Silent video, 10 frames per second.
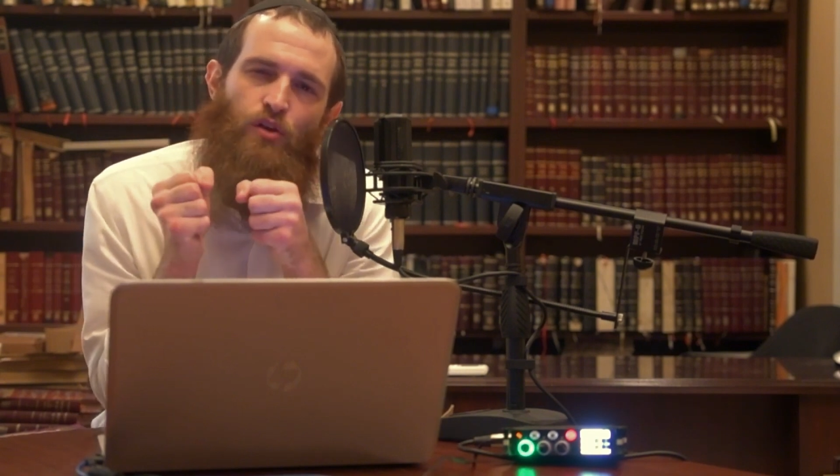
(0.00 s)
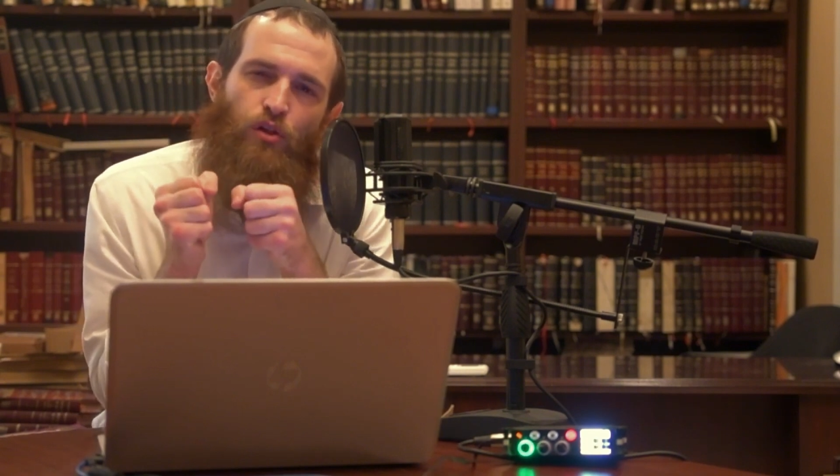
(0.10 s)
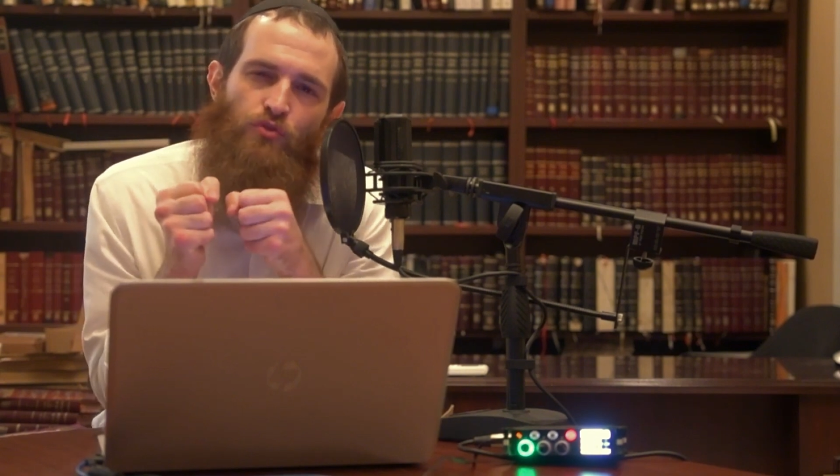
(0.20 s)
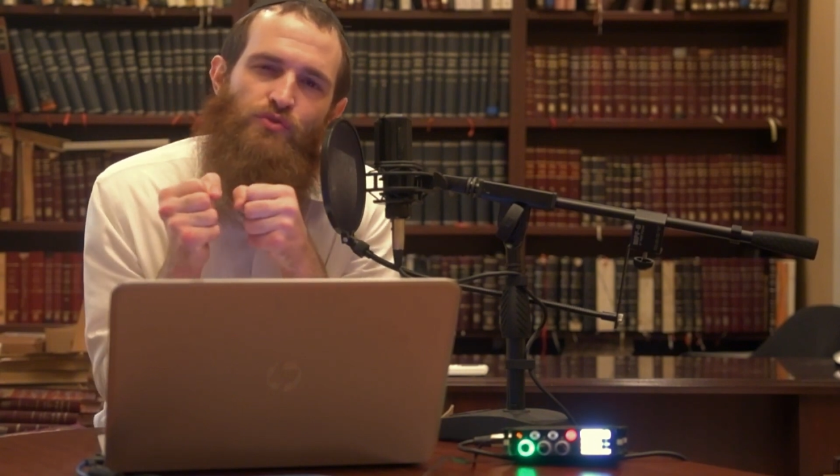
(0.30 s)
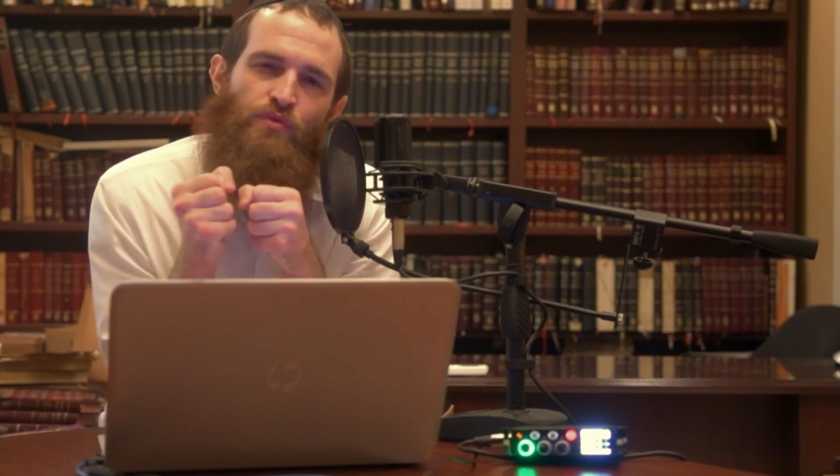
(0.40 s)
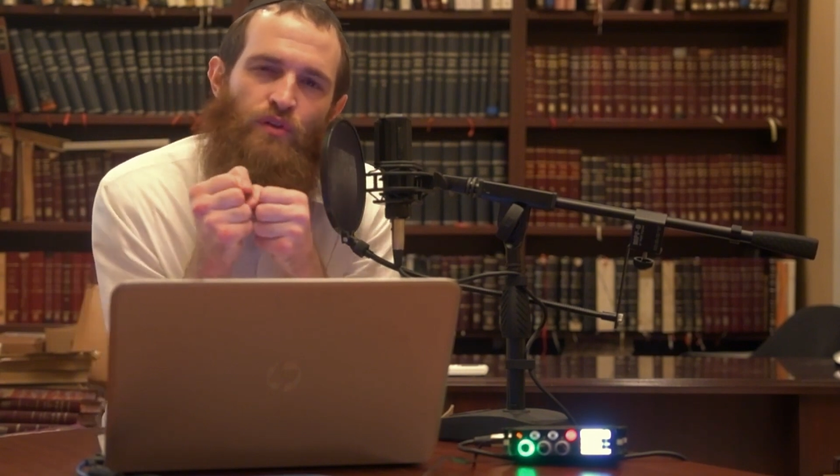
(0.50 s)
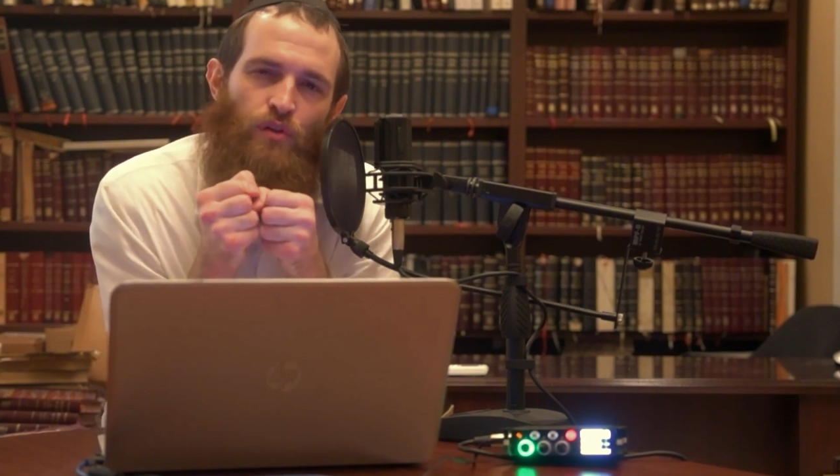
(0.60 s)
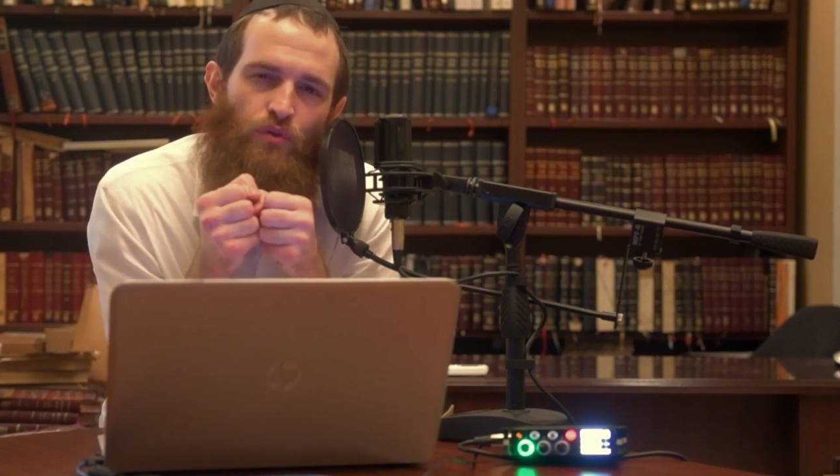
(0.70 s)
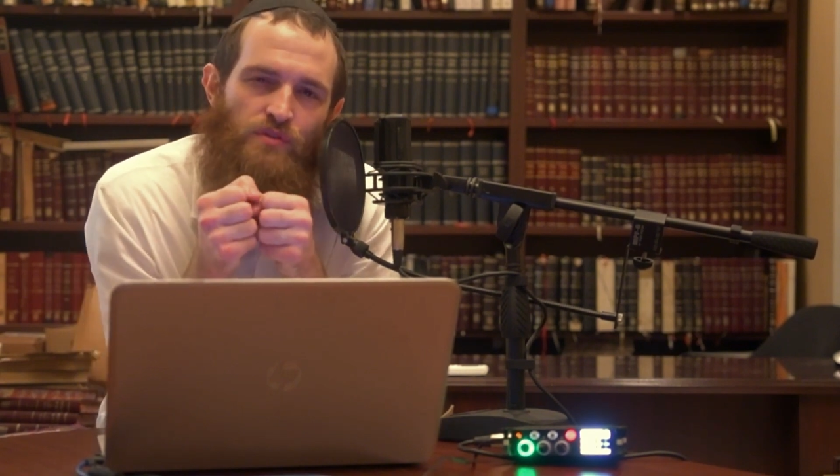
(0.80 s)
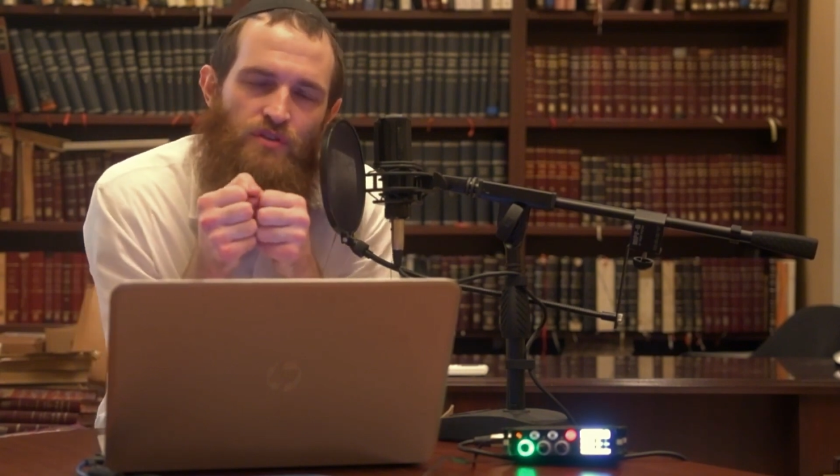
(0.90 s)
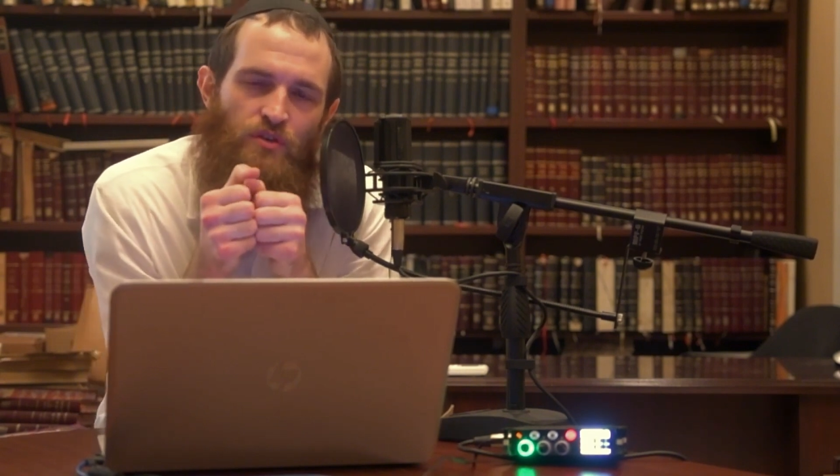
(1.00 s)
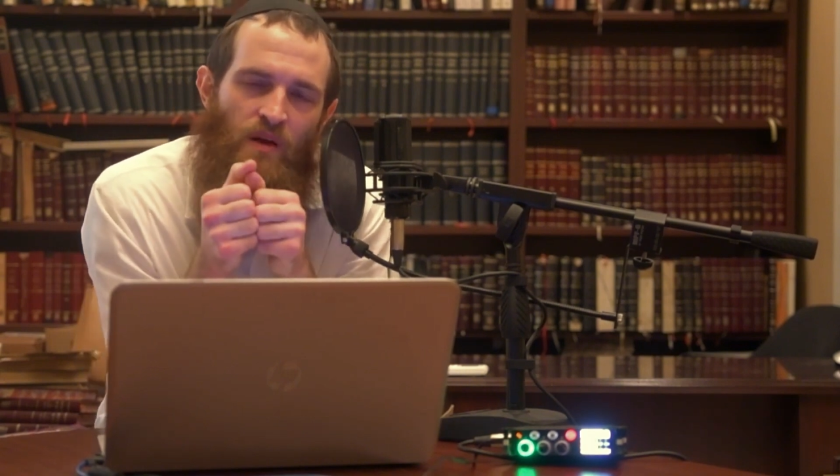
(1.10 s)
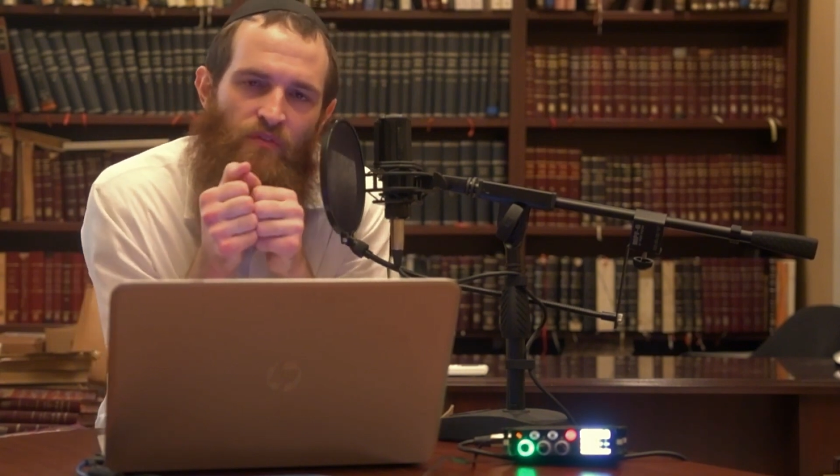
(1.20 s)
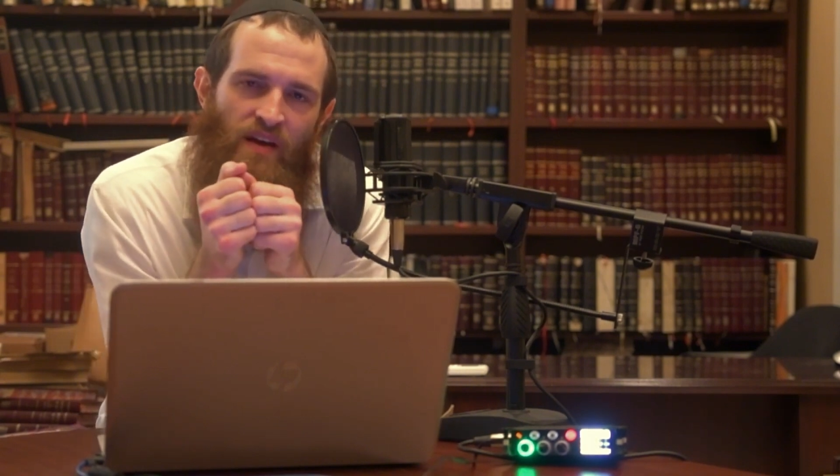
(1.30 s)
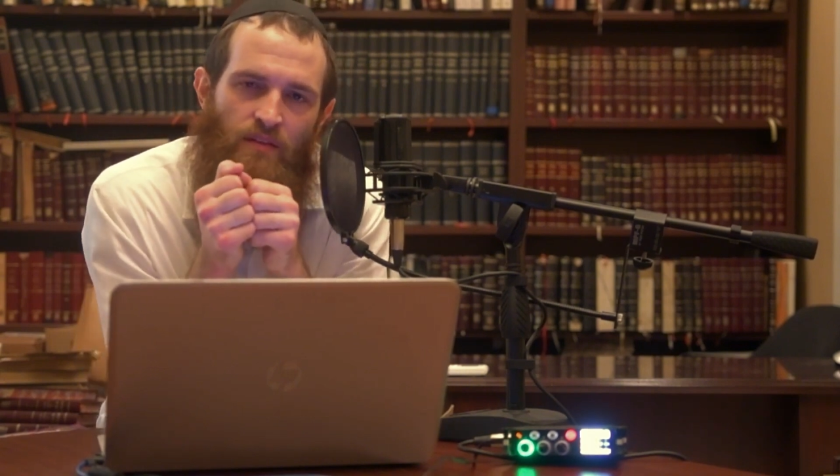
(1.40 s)
closer and closer
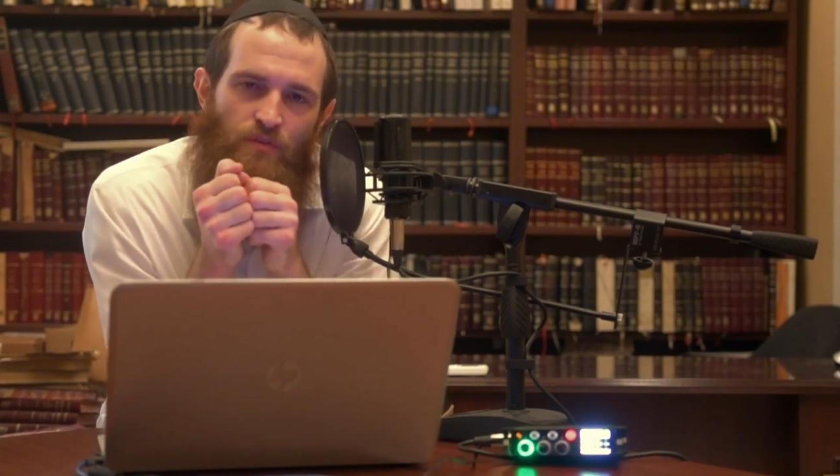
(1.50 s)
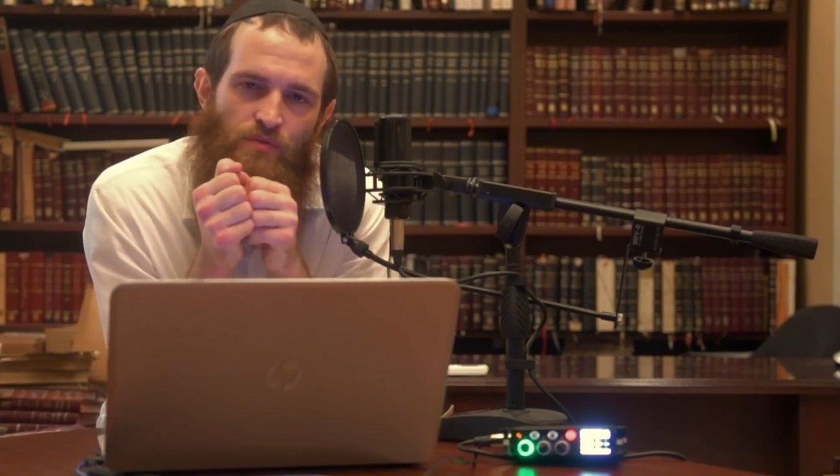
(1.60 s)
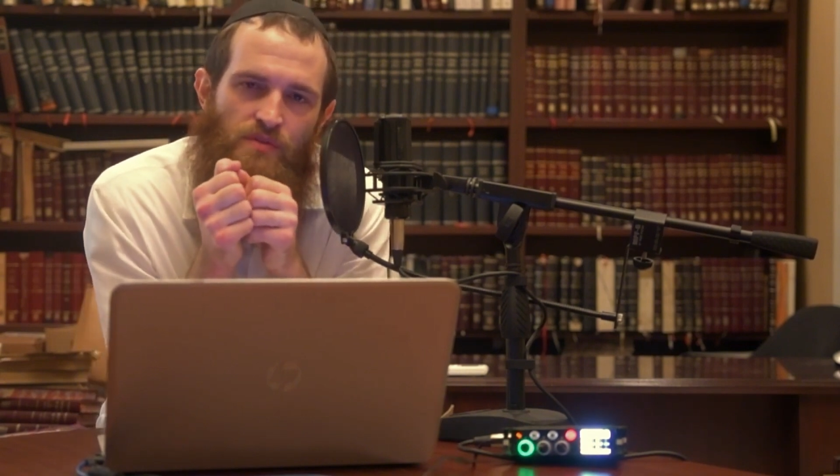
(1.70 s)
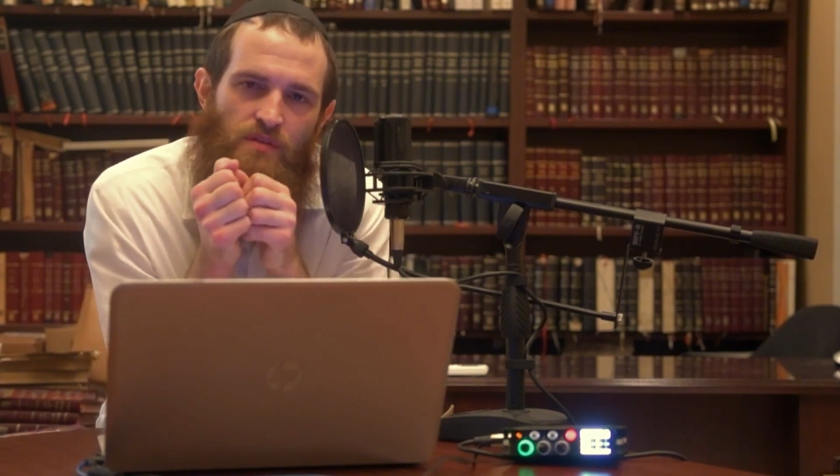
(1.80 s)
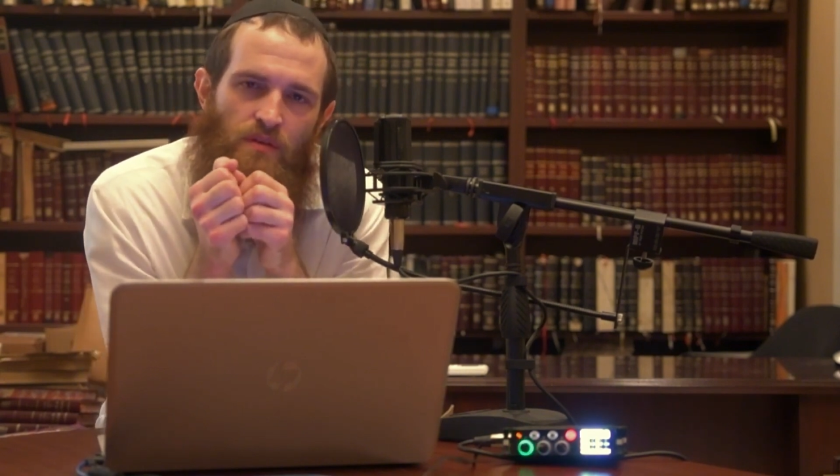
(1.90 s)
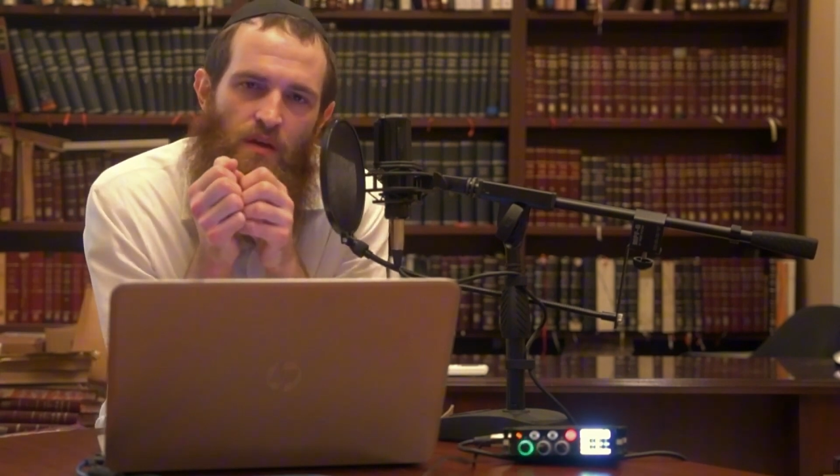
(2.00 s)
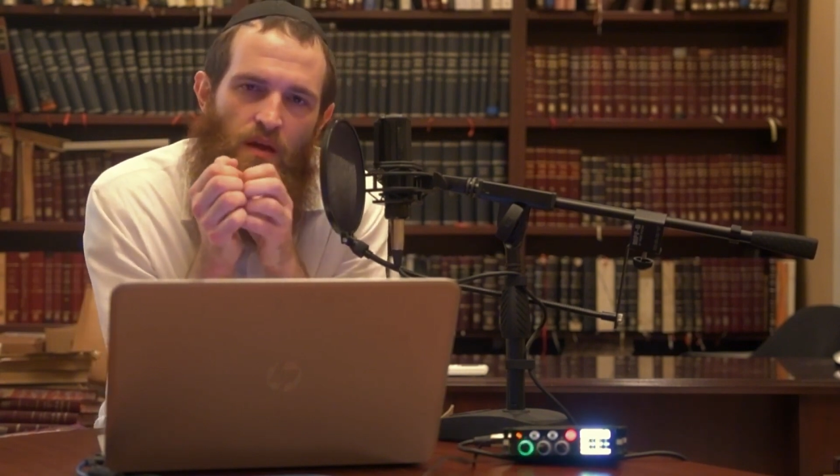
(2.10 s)
to our values.